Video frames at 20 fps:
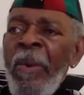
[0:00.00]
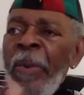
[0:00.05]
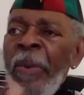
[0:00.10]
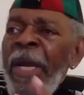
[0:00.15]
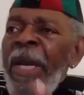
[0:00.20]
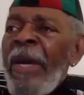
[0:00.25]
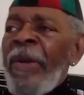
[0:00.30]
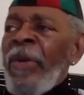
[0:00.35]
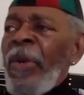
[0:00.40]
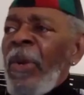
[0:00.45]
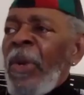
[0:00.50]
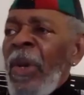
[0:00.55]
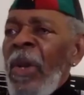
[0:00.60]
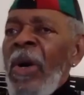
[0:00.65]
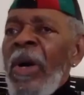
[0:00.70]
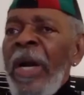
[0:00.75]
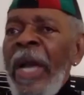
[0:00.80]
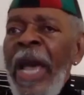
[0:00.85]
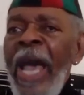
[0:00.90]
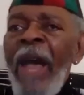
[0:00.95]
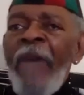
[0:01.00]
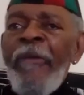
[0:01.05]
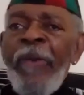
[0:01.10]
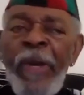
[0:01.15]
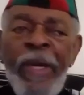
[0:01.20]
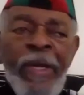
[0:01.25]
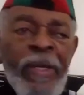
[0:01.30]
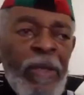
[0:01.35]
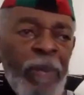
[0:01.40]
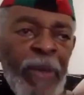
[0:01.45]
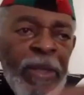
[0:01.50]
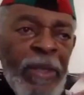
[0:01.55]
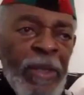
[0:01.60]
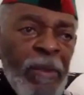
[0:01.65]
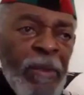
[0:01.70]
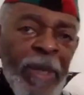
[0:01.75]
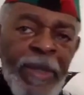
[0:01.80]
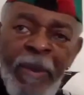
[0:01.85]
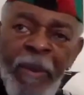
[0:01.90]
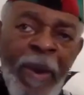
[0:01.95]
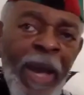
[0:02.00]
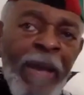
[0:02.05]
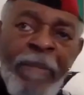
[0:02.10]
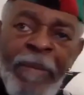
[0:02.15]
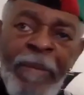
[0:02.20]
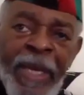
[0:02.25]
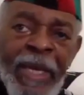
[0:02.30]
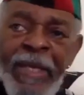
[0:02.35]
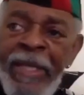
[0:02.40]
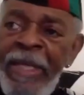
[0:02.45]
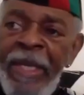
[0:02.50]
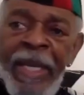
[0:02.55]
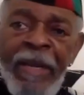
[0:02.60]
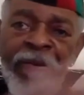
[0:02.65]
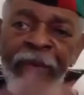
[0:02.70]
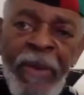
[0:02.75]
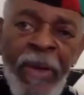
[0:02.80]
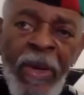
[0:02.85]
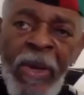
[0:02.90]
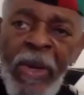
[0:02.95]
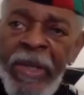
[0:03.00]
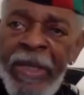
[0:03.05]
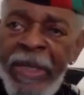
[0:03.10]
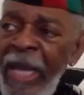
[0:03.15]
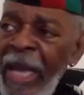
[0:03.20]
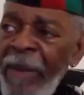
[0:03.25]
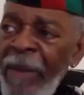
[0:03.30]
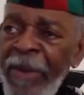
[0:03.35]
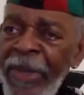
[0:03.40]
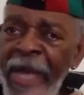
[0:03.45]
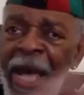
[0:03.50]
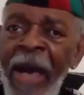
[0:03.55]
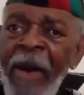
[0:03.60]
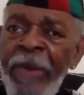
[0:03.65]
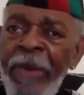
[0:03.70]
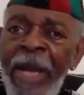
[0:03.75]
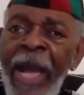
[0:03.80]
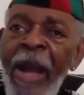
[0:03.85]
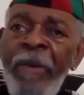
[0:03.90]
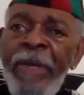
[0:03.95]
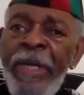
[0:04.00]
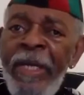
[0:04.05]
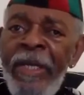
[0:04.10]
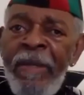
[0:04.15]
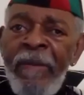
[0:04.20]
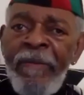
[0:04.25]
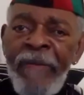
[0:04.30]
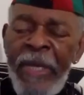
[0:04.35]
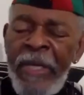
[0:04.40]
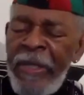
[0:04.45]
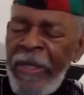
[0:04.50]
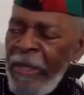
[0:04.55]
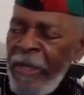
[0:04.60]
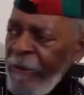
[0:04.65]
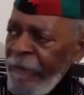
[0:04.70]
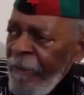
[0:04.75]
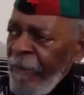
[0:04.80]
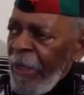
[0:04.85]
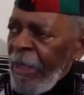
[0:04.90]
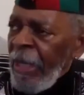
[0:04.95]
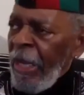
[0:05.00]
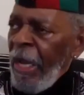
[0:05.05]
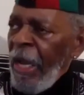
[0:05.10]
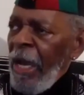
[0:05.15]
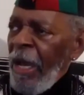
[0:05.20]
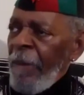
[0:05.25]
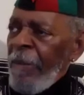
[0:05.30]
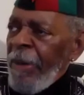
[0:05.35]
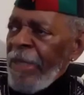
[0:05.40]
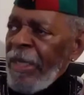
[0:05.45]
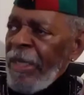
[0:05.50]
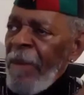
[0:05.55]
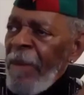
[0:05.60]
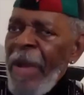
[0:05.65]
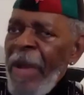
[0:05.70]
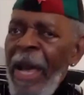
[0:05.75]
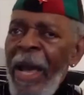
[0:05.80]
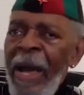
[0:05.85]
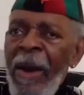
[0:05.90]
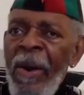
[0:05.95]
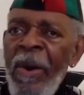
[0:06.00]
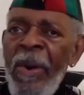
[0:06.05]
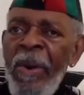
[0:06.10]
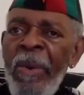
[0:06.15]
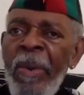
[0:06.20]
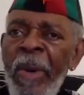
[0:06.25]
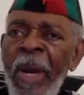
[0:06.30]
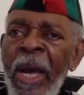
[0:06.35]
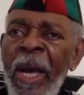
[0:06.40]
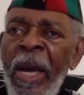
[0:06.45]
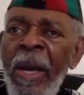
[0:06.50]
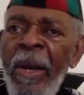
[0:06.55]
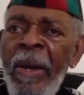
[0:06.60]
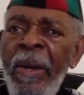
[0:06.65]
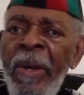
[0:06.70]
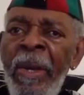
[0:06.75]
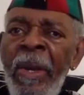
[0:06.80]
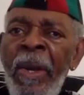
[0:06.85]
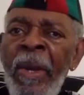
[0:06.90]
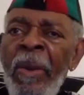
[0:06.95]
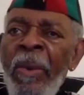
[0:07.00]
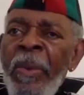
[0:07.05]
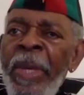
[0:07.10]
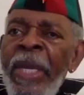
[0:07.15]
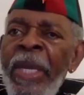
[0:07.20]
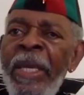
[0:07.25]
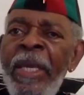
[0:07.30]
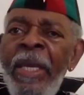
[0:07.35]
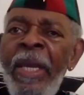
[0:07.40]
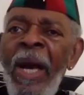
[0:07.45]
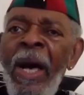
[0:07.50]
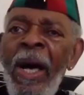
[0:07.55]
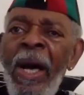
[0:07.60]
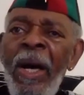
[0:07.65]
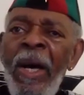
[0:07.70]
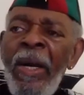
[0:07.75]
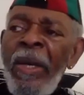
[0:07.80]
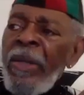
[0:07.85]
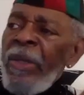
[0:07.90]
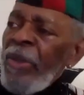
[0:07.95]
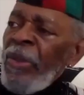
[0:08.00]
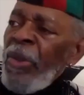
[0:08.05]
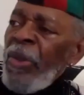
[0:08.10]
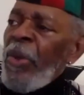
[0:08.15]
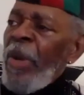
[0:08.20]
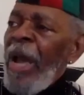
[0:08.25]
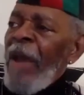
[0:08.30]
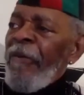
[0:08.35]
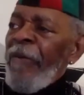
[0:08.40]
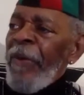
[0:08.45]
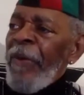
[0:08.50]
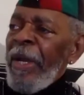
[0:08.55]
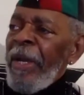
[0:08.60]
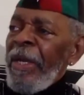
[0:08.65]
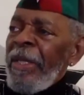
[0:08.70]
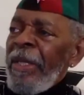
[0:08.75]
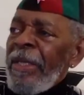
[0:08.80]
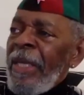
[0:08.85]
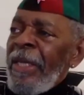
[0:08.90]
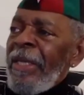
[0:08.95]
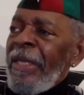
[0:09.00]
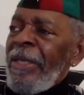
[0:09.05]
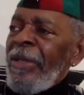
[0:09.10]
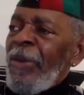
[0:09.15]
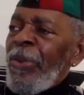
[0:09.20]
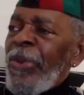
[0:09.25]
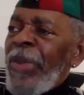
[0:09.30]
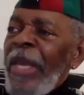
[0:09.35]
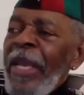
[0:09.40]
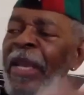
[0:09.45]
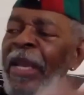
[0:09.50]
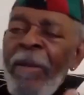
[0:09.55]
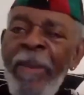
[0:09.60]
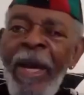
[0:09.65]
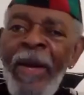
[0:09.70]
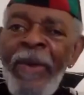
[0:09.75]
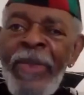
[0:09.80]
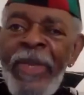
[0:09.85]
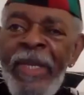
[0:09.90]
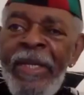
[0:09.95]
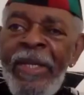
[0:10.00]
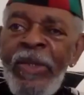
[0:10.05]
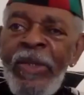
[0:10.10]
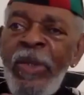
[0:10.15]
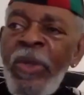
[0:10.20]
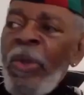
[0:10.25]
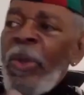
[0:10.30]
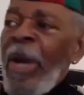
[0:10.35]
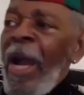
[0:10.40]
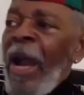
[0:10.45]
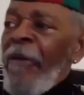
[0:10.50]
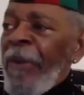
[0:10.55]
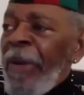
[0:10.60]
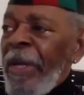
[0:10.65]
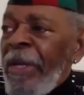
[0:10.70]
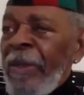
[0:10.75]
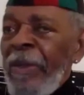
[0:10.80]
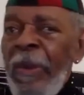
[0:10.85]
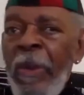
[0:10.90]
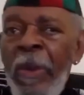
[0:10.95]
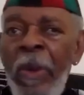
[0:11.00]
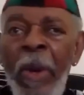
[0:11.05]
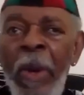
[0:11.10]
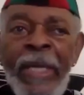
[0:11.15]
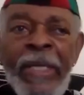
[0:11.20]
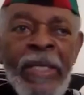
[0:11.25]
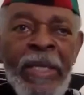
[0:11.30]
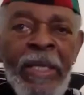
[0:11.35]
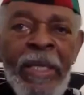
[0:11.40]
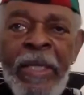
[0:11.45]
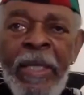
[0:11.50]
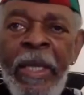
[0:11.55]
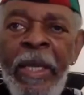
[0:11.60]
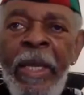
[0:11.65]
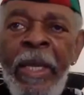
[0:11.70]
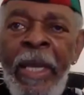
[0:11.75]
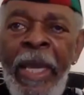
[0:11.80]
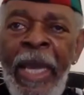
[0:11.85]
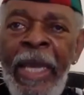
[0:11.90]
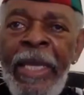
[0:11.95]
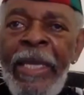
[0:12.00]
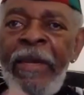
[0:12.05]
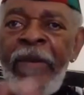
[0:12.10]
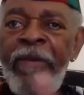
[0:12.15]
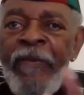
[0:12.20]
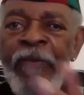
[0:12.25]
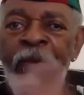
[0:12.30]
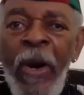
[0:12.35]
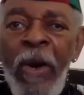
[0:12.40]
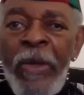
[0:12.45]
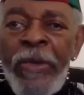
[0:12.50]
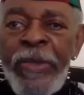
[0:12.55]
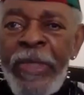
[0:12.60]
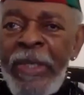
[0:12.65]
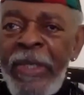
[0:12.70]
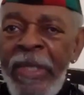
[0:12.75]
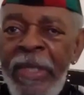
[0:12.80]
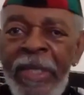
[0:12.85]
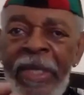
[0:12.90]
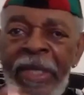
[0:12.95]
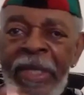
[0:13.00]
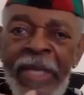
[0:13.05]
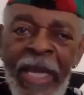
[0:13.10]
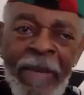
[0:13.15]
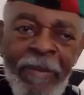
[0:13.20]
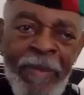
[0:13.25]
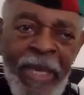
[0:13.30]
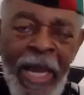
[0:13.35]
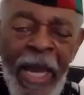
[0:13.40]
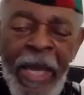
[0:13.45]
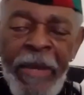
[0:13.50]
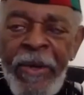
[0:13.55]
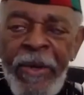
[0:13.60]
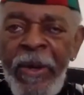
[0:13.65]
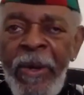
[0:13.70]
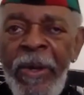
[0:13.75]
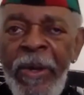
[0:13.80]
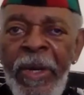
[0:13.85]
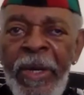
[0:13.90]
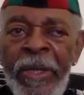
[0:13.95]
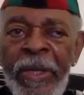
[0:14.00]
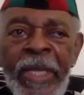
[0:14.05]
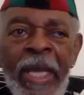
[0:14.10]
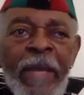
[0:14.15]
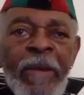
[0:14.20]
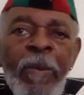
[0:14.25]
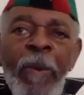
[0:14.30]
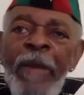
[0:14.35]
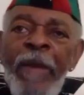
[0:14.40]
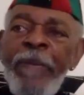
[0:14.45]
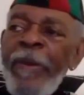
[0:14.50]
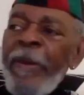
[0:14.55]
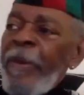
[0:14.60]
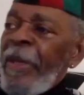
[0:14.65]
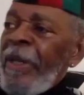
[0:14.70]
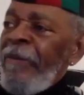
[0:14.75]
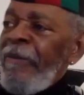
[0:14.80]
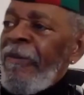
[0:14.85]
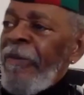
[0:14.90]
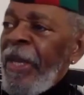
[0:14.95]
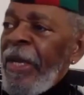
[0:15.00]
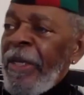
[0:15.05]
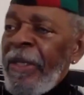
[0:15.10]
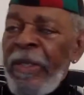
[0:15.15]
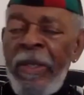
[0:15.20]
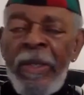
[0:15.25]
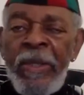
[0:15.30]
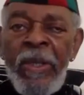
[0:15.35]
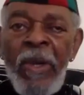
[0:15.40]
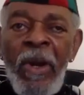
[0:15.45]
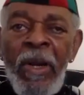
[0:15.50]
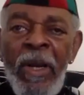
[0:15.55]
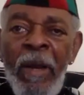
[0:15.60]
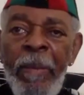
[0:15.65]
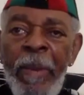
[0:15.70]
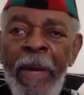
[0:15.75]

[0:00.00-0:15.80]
we are no longer Africans, which is what the white man has said for a long time without our intervention. But somehow we are new Africans. And you think about this new African question, and it falls into the same category that white people invented to talk